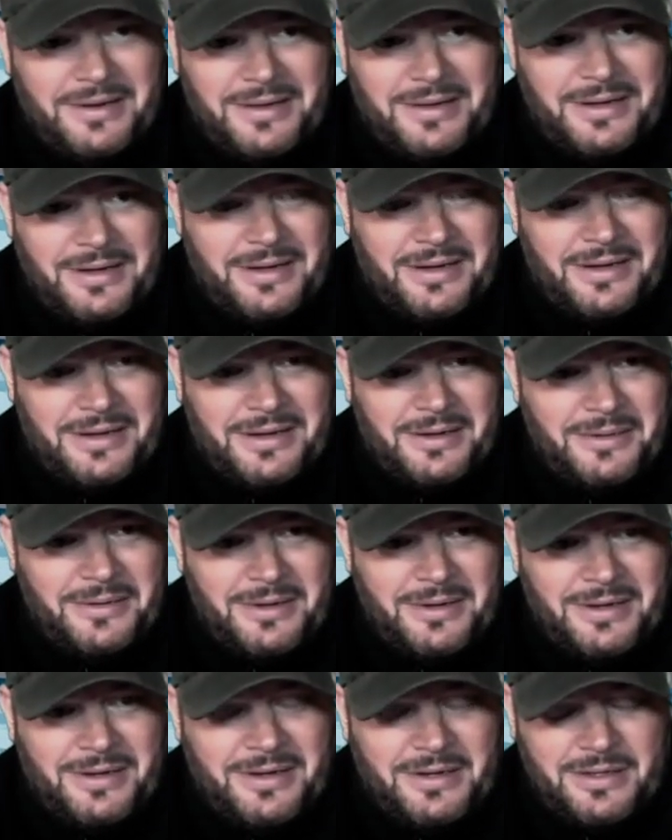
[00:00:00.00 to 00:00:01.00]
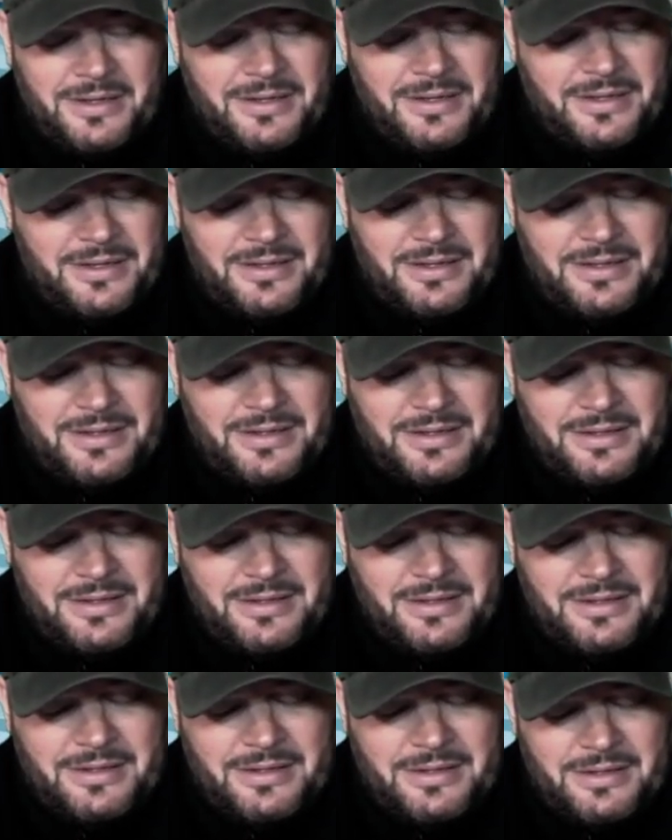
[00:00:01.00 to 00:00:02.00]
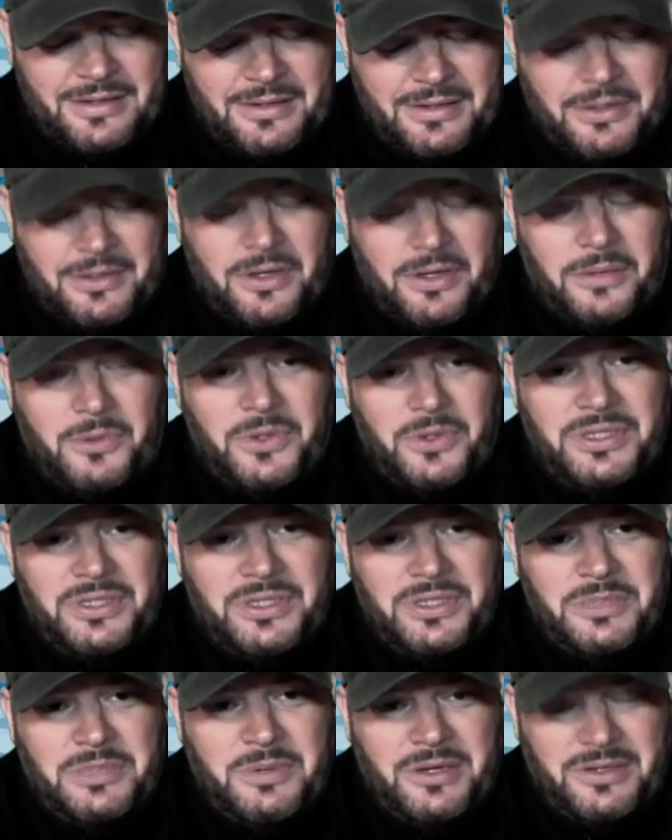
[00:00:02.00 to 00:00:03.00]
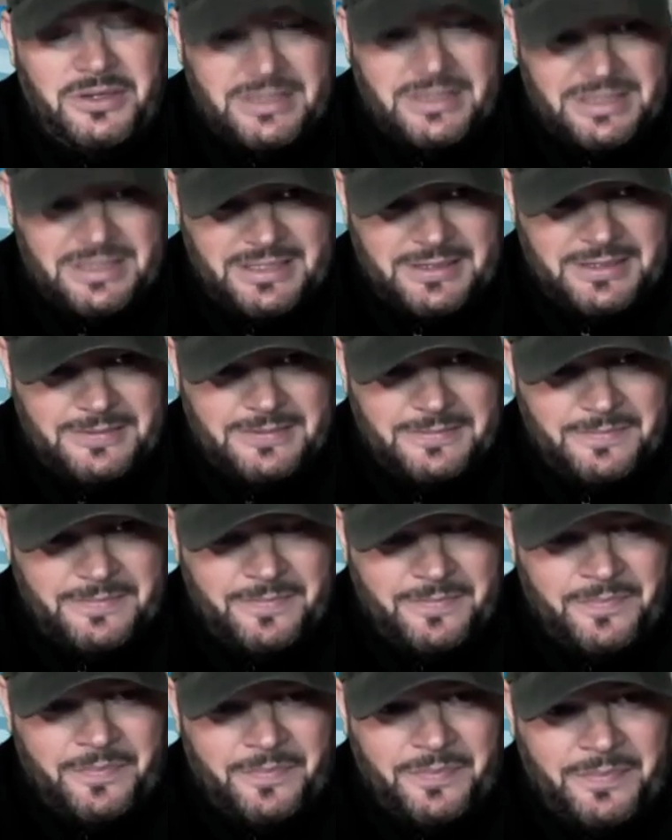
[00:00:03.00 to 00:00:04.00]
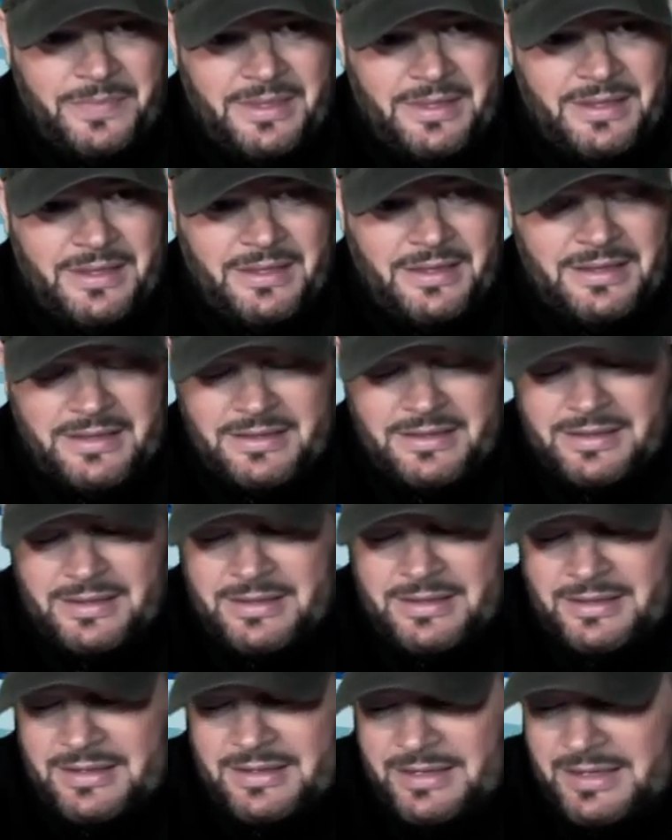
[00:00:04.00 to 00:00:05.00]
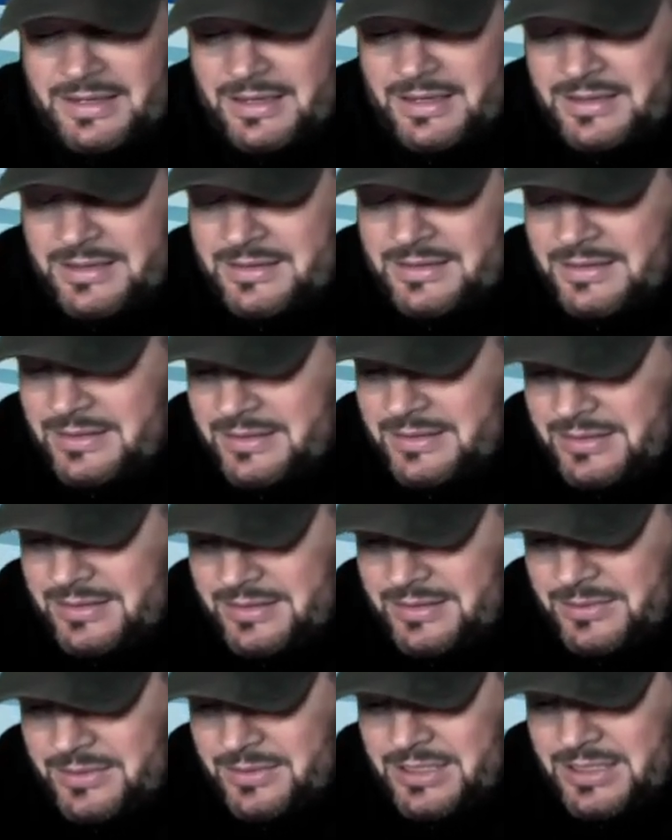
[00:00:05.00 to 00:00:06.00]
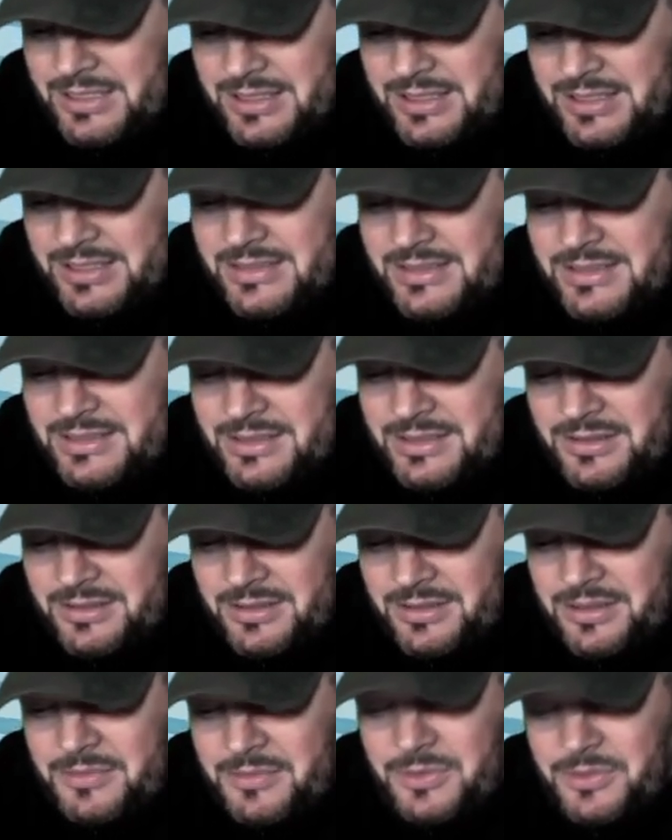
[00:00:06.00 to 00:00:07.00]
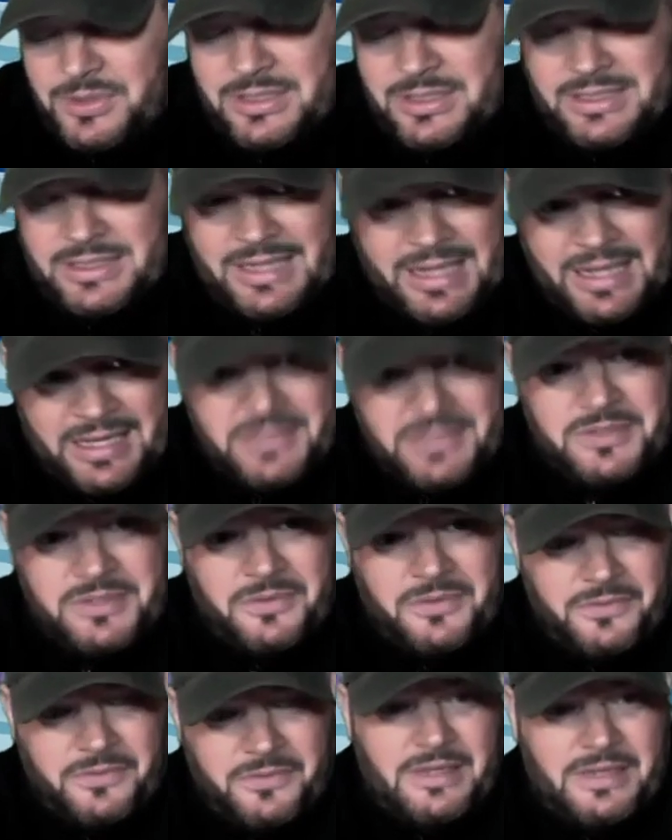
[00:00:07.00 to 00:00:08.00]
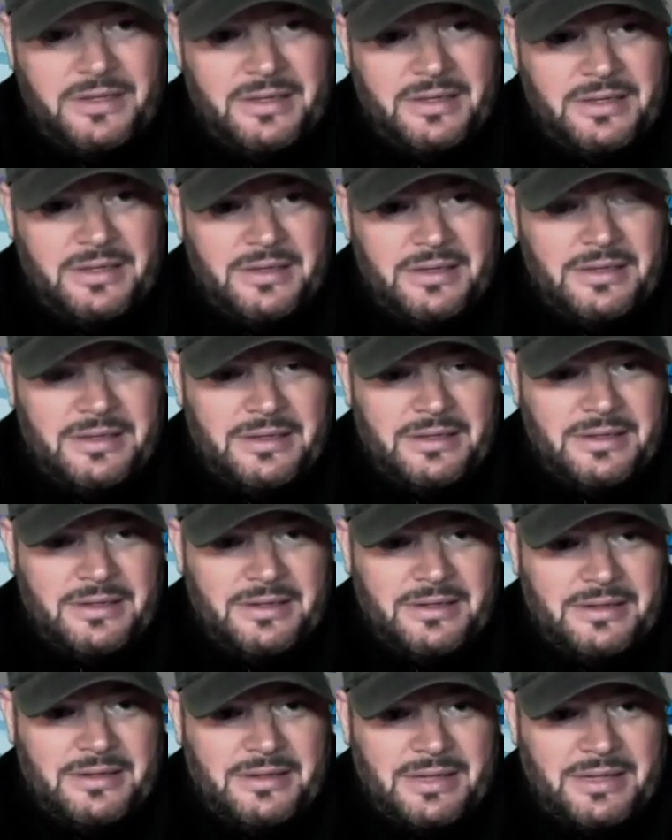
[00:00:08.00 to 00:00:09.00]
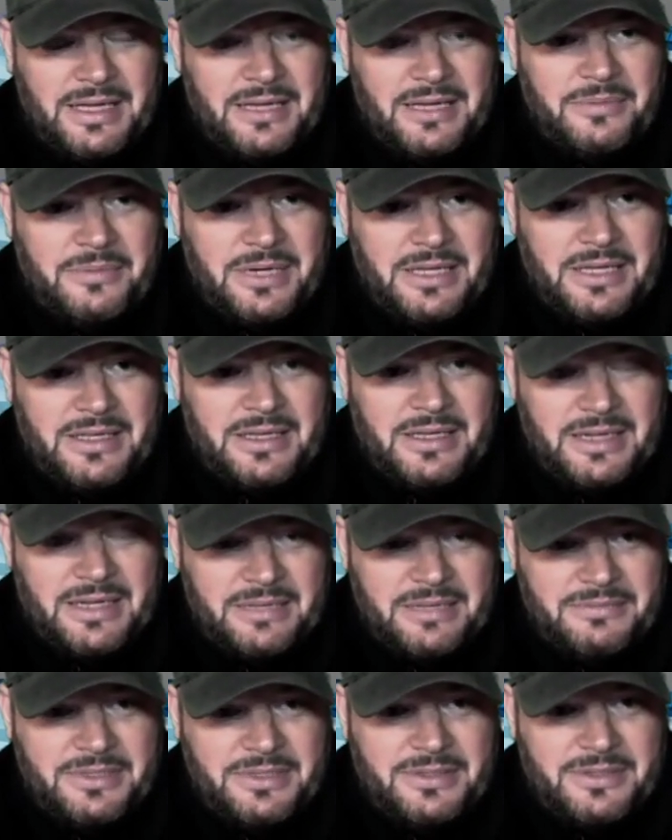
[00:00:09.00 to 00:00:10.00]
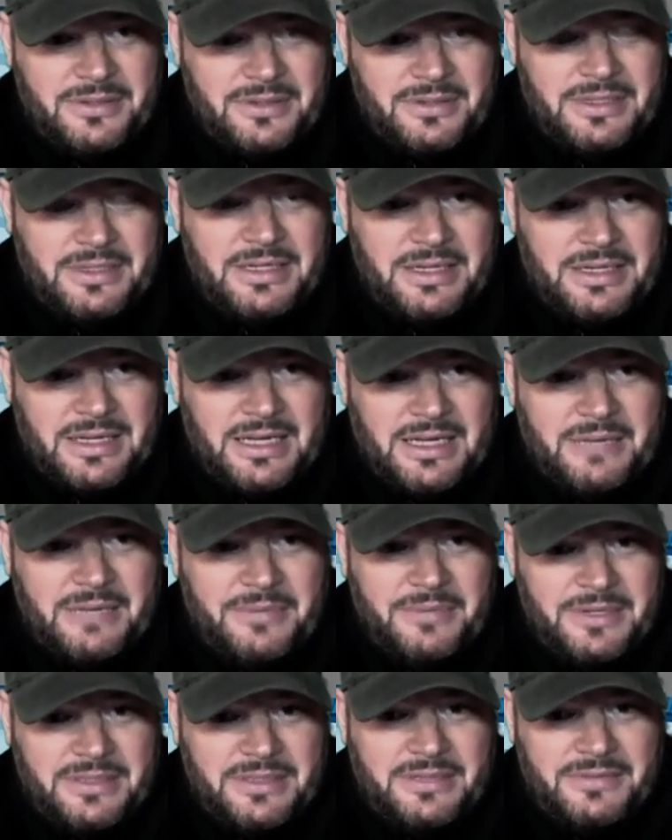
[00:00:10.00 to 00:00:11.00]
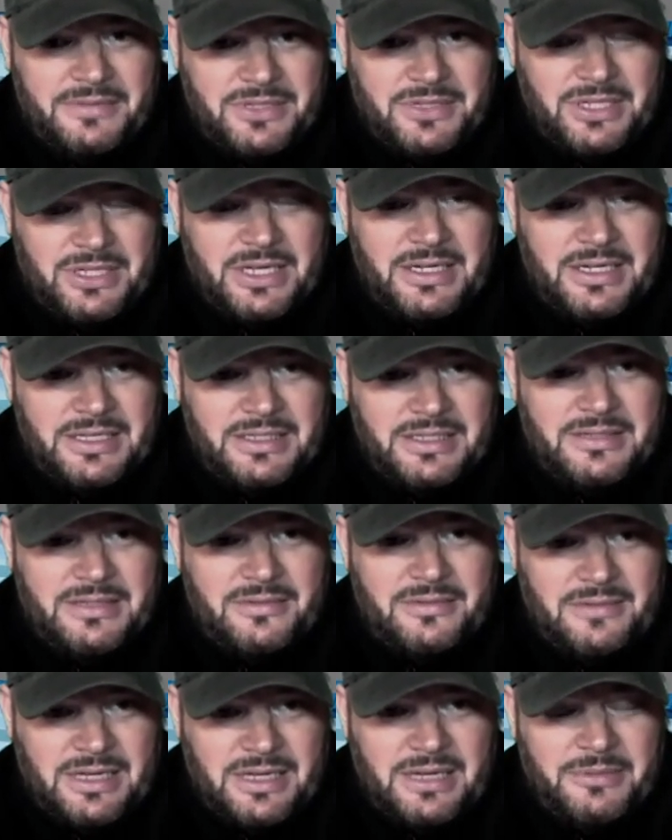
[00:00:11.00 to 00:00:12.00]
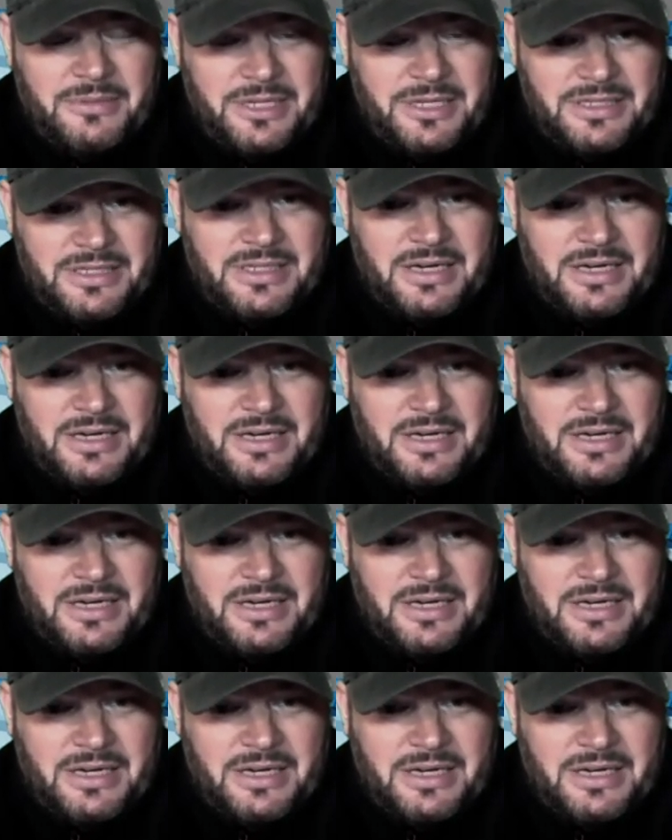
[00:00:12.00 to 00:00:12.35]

a global conspiracy, and what it is a global catastrophe led by the ineptitude and the incompetence of the Chinese Communist